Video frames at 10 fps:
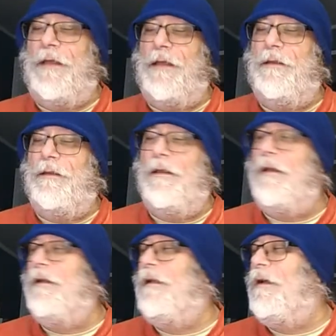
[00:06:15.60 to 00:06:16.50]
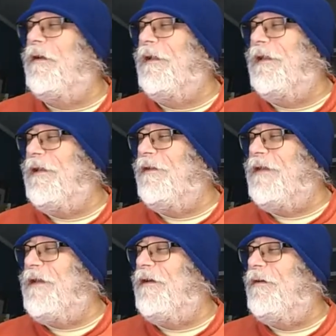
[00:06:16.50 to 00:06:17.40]
and and uh, Khalil
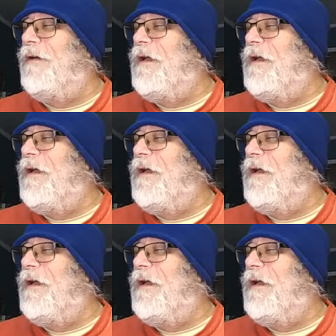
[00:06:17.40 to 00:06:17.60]
Neal.